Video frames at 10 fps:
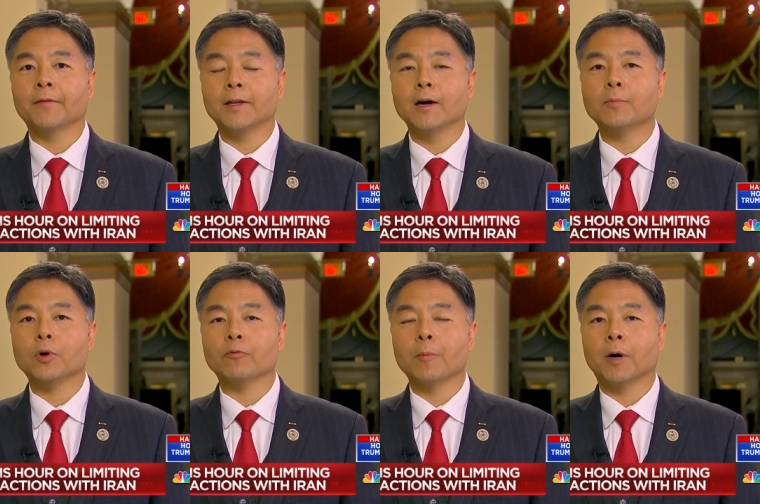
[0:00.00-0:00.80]
a
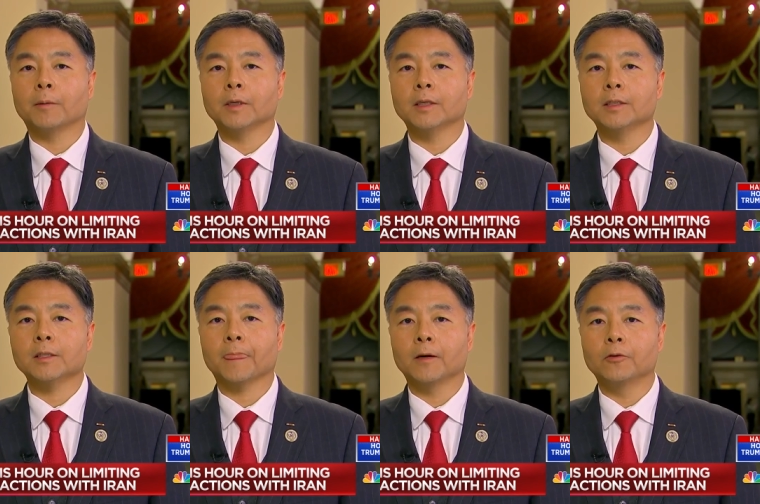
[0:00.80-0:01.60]
number of Republicans
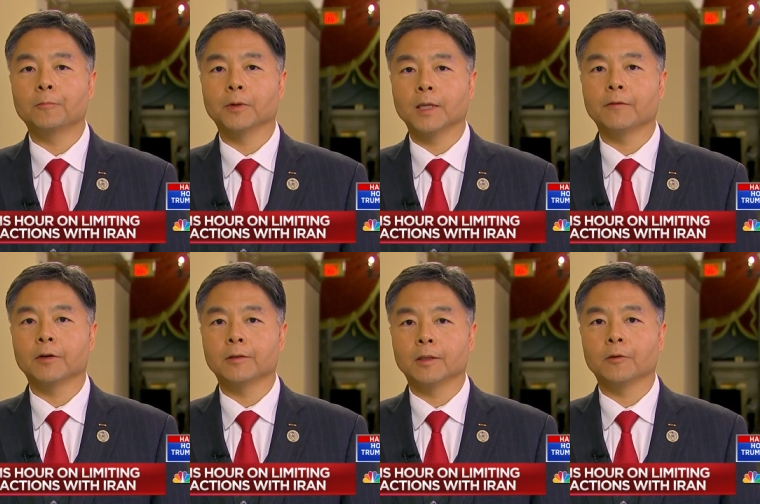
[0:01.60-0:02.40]
who believe
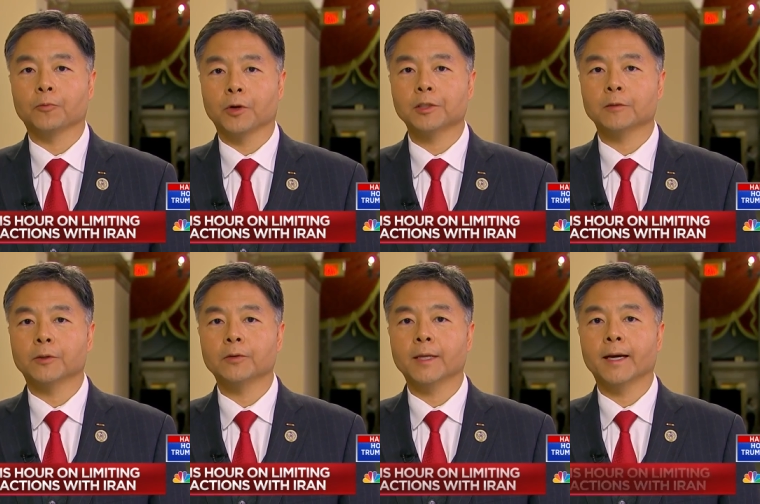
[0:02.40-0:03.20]
in the
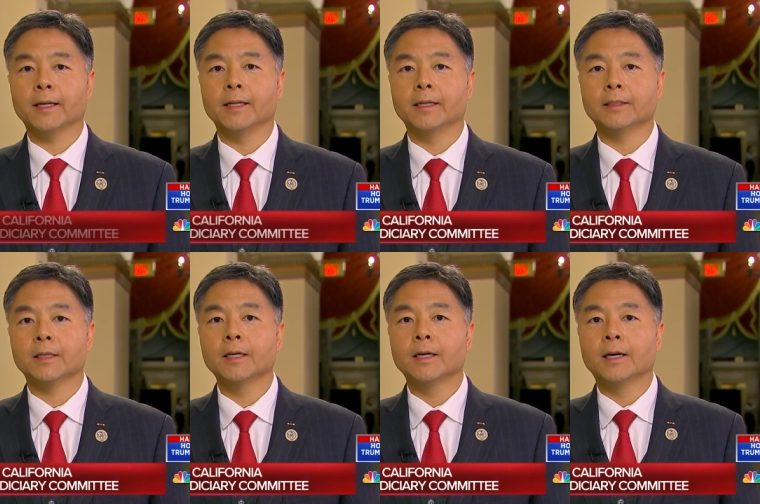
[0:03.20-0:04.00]
principle that it
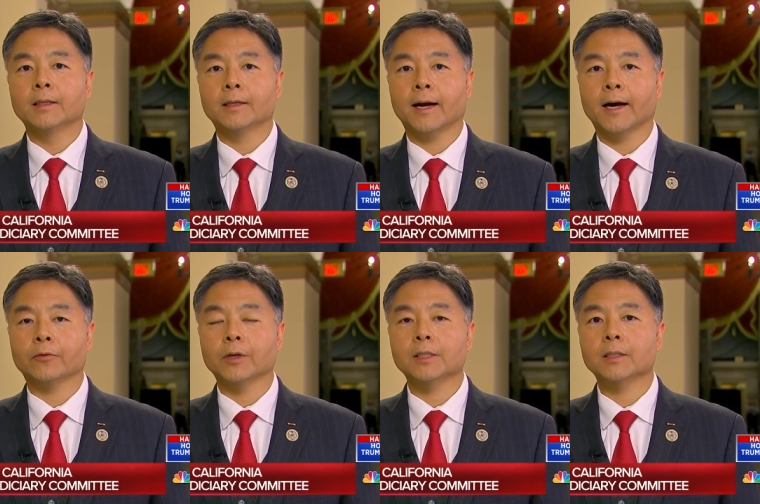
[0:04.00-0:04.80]
is
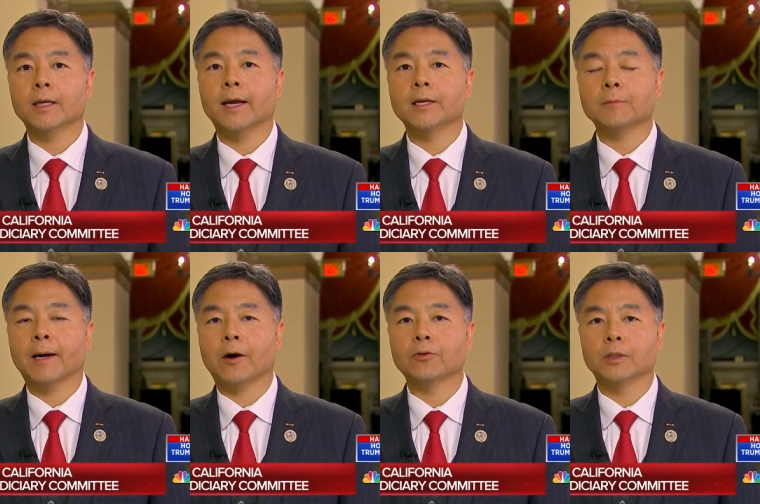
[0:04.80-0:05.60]
Congress that has the
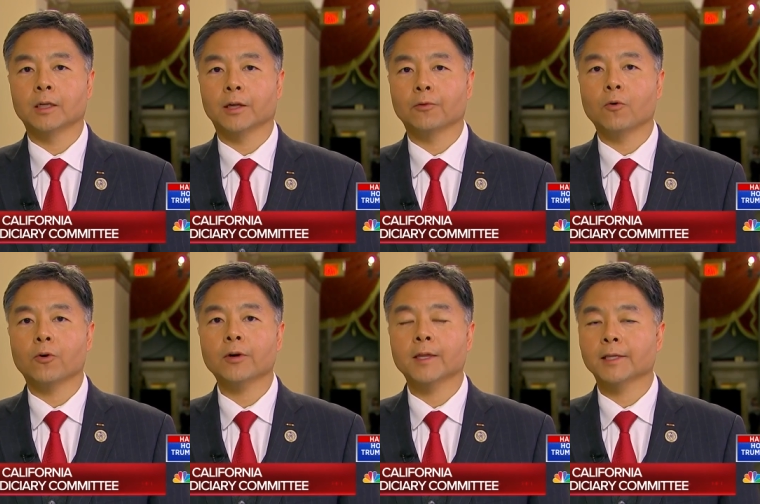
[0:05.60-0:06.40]
power to declare
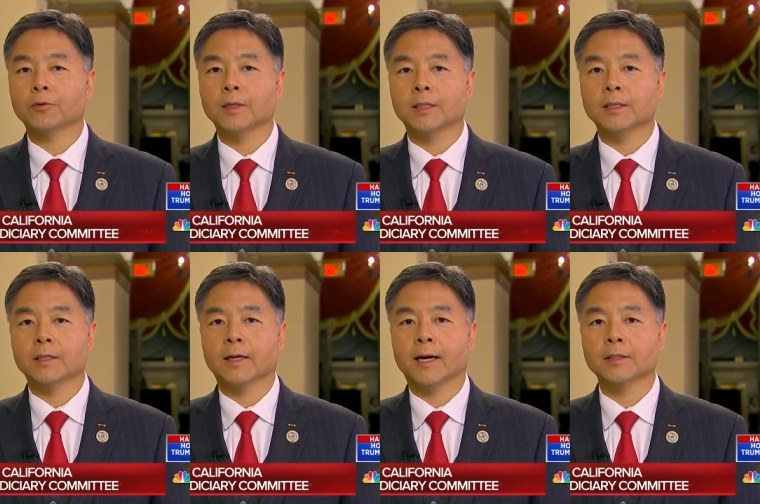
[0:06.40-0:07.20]
war. That's what it says in
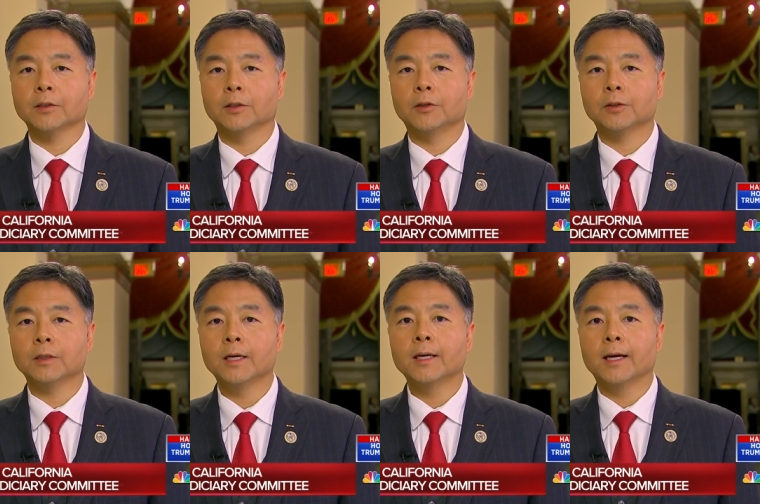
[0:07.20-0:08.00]
the
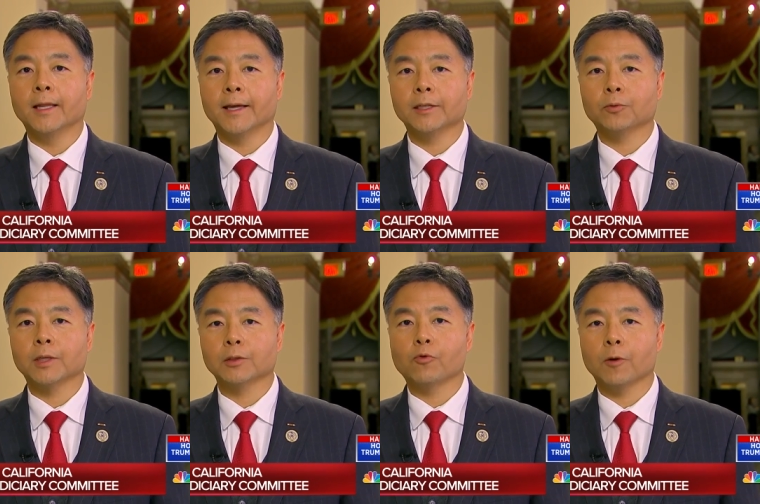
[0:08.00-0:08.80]
Constitution, and that's what
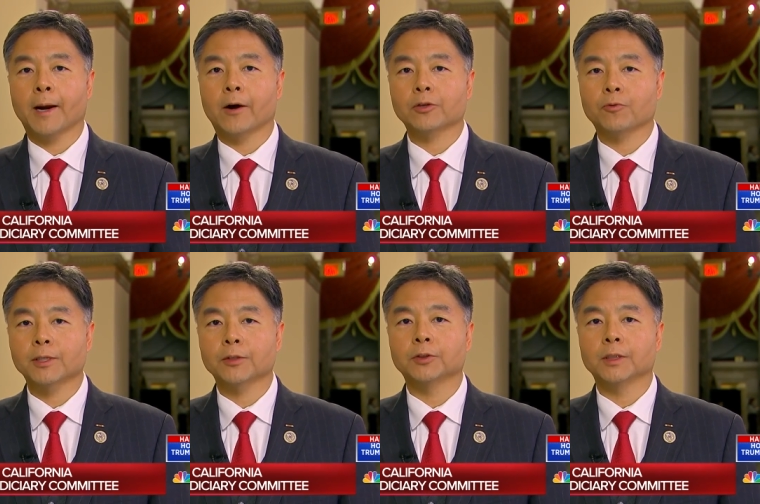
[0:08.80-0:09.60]
this War Powers
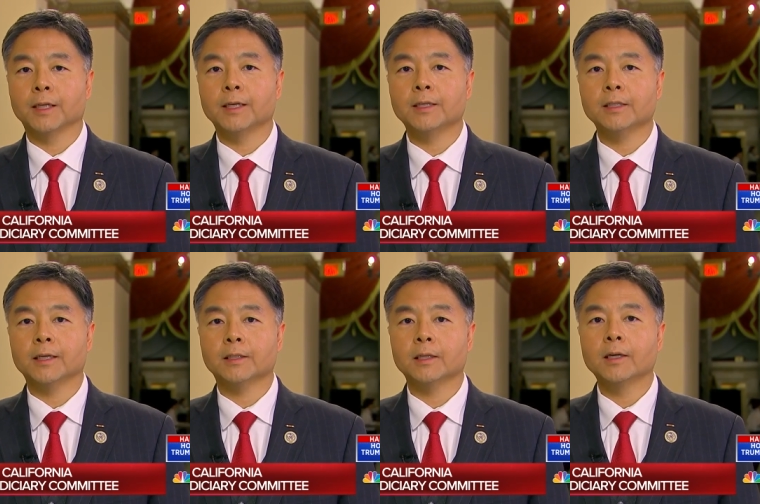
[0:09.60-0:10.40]
Resolution is.
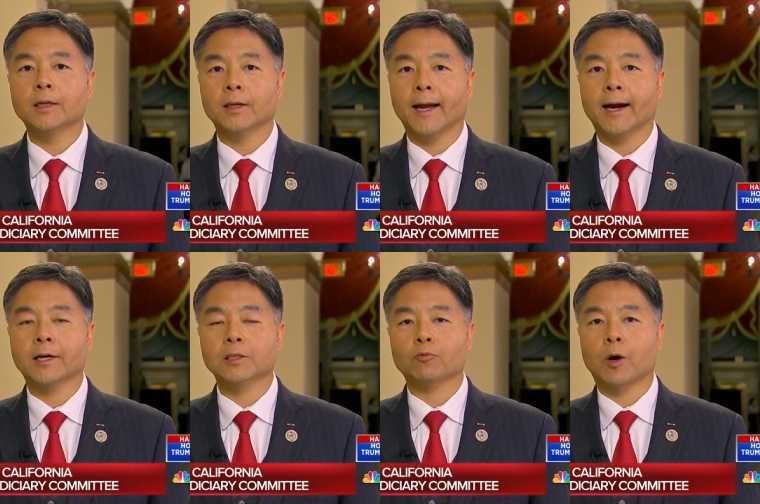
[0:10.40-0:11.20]
It's the
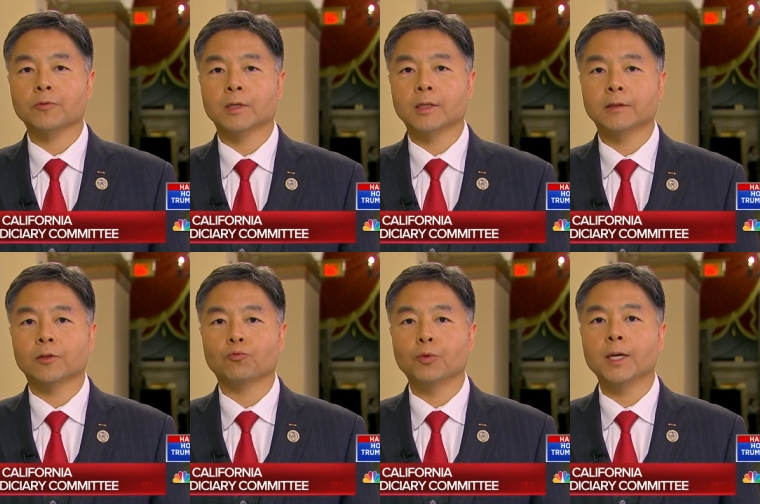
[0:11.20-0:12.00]
House of
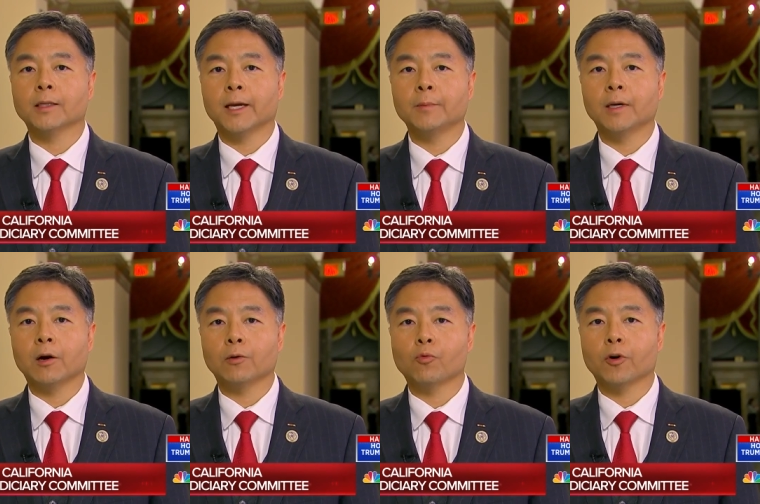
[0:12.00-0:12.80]
Representatives reclaiming
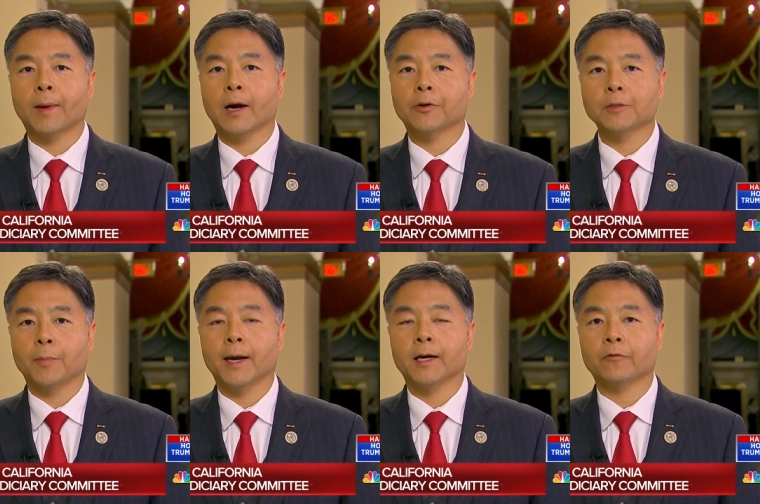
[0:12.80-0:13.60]
our war powers
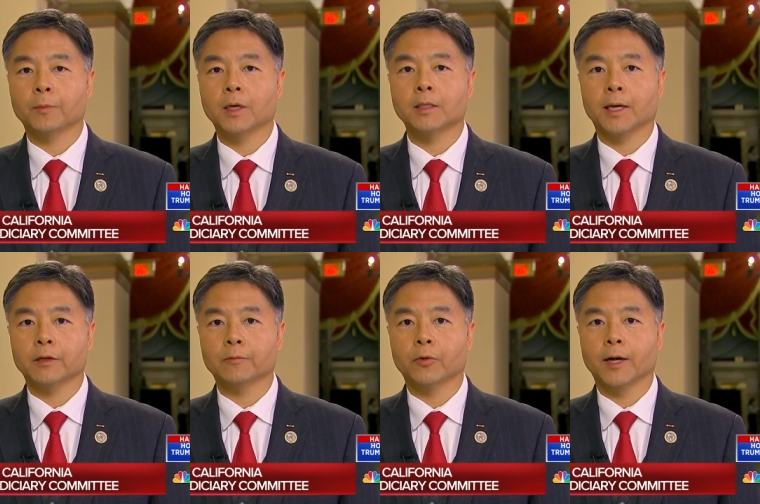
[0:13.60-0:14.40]
back from the
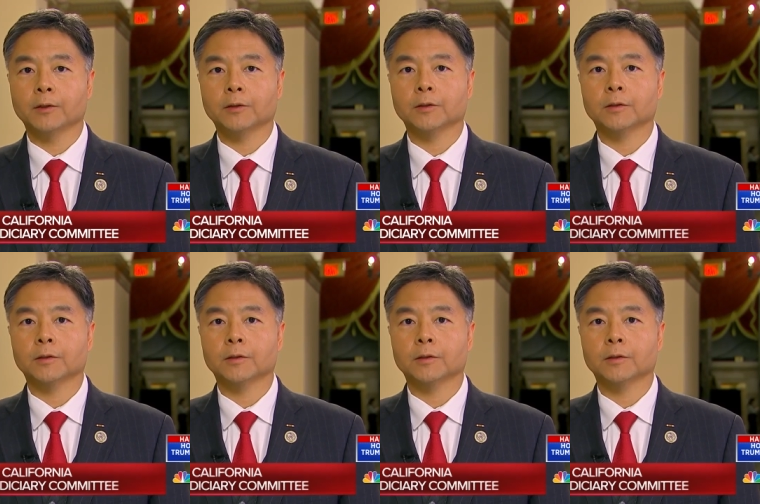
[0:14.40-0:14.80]
executive branch.